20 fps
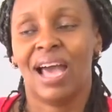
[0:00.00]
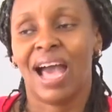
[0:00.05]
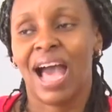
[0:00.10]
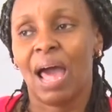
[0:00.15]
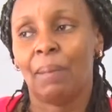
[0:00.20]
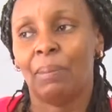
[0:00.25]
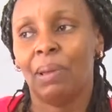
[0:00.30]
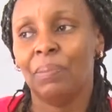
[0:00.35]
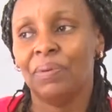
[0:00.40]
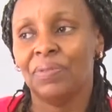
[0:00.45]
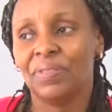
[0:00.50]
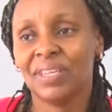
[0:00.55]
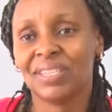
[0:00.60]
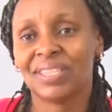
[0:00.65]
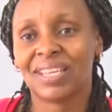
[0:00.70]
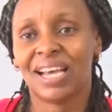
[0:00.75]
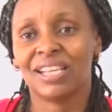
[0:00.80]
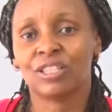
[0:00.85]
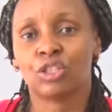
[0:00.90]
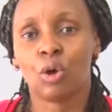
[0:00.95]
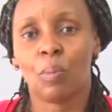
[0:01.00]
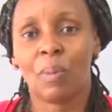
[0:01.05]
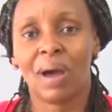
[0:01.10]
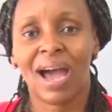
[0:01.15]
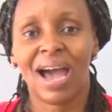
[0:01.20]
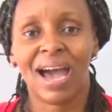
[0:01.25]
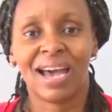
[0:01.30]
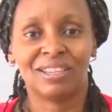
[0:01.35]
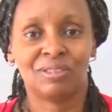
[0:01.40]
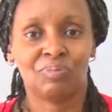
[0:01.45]
and maybe this customer
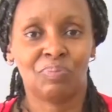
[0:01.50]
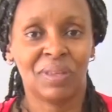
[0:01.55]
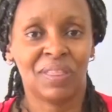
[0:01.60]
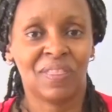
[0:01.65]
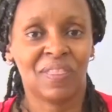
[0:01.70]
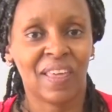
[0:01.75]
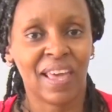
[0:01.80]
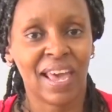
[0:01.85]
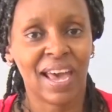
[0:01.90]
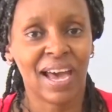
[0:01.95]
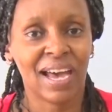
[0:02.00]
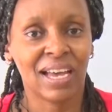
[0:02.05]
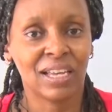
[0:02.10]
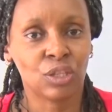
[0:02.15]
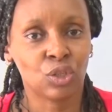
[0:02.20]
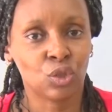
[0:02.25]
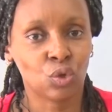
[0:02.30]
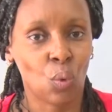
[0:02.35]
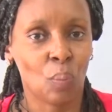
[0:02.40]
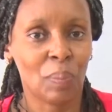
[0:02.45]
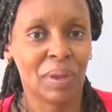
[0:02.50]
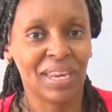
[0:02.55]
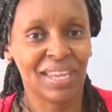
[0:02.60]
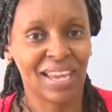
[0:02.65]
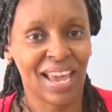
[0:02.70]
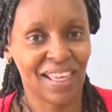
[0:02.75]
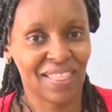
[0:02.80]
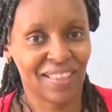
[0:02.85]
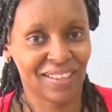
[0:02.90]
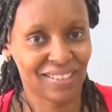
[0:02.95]
has been there so
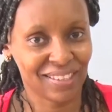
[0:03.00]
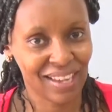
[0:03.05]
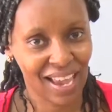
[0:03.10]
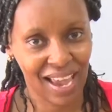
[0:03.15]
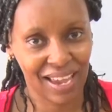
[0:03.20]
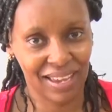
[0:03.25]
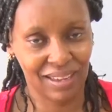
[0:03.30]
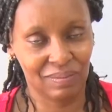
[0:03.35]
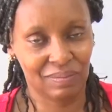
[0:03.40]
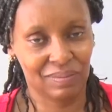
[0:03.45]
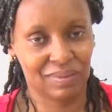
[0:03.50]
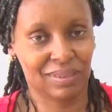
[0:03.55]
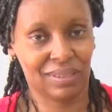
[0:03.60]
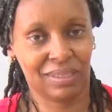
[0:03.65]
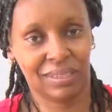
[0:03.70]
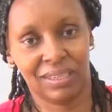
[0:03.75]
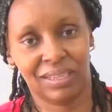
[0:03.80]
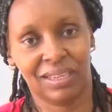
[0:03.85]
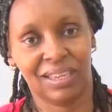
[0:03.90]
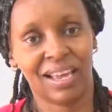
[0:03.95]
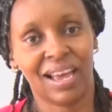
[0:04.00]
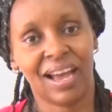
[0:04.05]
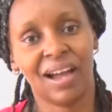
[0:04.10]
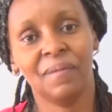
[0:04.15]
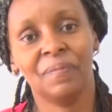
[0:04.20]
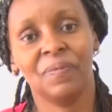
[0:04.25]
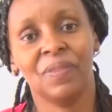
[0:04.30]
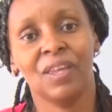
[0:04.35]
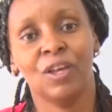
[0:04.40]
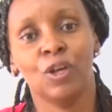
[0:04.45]
many other times,
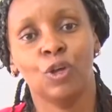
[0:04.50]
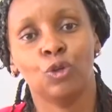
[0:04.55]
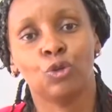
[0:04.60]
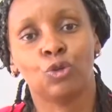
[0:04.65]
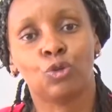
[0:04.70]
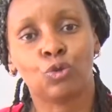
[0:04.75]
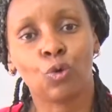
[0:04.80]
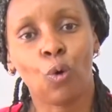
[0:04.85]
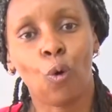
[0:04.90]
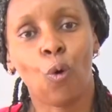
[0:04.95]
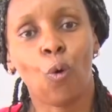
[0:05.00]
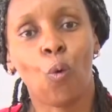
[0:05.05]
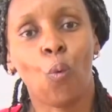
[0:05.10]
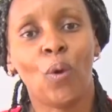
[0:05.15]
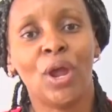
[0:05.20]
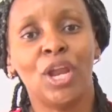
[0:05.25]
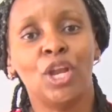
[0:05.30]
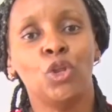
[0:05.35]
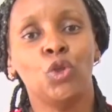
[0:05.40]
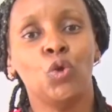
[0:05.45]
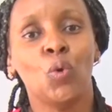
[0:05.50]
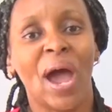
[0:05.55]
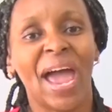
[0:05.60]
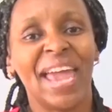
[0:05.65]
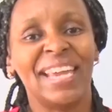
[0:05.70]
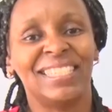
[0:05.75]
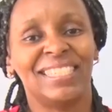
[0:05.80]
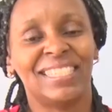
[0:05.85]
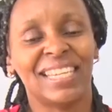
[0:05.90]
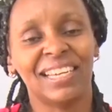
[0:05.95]
yeah? So when you
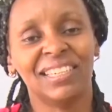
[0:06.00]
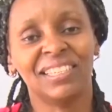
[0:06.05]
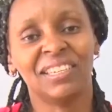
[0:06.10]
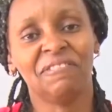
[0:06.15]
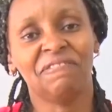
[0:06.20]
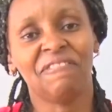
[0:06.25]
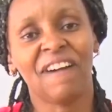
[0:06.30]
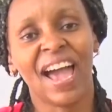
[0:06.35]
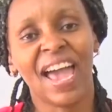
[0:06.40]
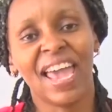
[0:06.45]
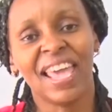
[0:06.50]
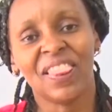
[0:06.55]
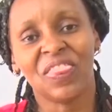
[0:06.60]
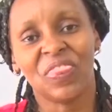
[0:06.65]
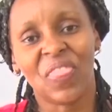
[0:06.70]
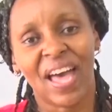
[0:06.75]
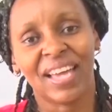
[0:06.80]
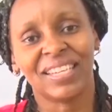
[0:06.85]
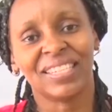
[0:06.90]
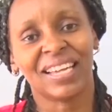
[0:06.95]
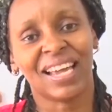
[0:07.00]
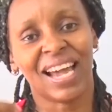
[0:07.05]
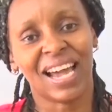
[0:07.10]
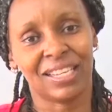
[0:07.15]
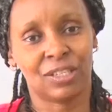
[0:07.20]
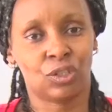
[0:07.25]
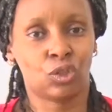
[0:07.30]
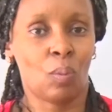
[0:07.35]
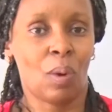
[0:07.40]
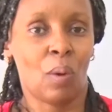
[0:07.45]
identify that
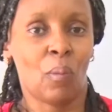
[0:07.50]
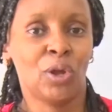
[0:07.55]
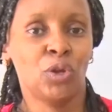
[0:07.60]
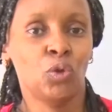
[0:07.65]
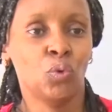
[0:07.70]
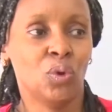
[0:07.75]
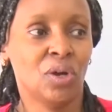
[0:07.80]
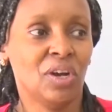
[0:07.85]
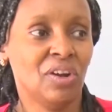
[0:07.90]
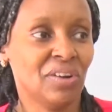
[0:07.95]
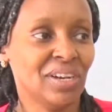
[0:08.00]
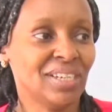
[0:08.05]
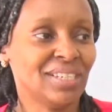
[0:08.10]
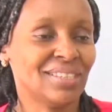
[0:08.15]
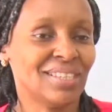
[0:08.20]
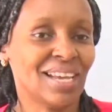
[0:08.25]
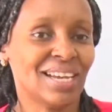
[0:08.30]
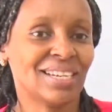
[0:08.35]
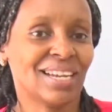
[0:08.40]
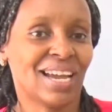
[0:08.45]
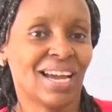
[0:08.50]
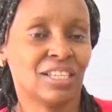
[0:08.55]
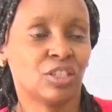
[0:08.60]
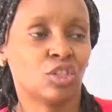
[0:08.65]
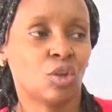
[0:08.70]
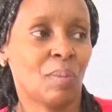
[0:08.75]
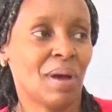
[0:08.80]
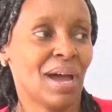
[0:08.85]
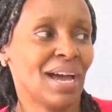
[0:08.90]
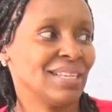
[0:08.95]
customer, when you greet that
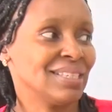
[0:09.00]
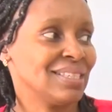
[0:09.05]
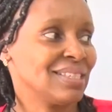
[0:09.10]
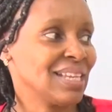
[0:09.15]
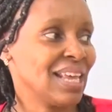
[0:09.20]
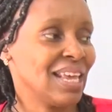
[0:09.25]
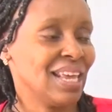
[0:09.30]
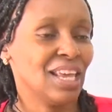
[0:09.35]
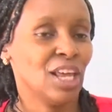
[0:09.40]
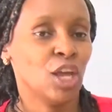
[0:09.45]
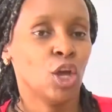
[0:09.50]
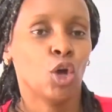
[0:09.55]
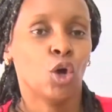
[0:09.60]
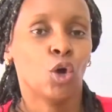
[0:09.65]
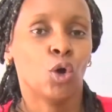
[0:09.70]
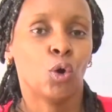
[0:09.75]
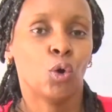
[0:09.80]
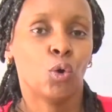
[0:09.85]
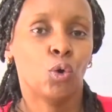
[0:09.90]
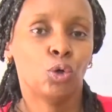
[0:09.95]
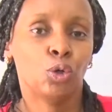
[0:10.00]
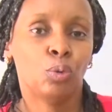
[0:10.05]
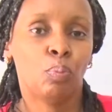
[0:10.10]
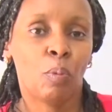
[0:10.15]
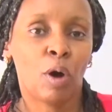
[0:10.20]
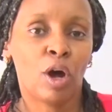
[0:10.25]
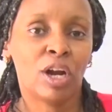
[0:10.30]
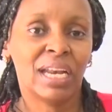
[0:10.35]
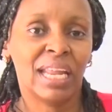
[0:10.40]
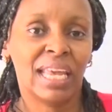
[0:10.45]
customer and say, good
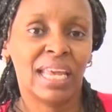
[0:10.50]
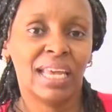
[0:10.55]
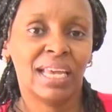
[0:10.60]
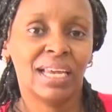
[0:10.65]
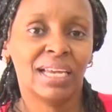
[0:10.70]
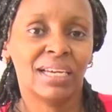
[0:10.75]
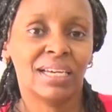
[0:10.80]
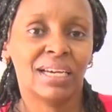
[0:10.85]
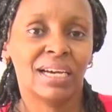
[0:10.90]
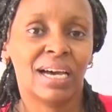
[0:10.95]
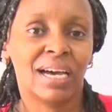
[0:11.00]
morning,